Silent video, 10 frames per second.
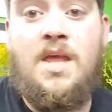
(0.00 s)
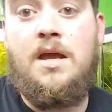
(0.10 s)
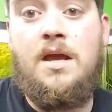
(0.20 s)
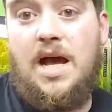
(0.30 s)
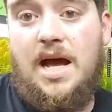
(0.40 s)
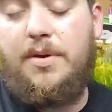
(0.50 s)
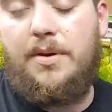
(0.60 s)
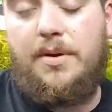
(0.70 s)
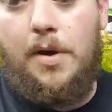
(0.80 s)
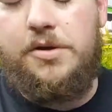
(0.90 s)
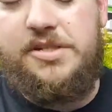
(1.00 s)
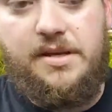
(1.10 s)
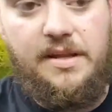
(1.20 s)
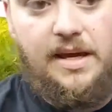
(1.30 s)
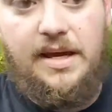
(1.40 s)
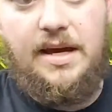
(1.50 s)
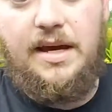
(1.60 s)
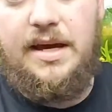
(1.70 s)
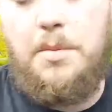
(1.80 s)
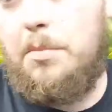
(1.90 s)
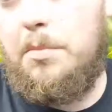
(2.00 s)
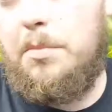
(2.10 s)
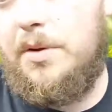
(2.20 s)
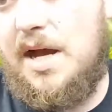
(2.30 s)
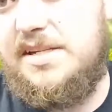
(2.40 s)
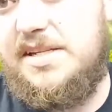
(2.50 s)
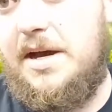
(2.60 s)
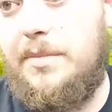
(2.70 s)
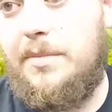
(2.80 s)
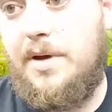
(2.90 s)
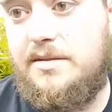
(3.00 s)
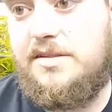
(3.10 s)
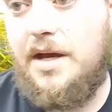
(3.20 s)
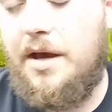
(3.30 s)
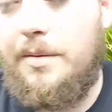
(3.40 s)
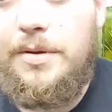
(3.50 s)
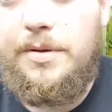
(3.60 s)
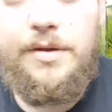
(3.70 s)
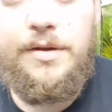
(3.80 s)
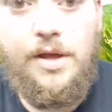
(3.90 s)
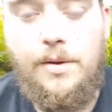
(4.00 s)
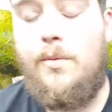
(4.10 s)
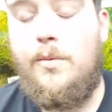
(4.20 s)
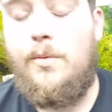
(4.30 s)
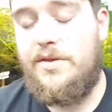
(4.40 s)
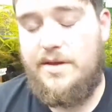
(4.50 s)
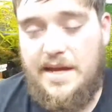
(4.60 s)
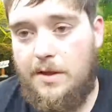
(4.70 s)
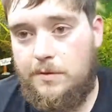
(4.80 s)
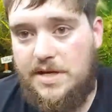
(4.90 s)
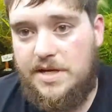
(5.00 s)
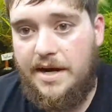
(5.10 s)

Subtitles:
I put most of the lemon blue eyes out in my tub with the yellow tiger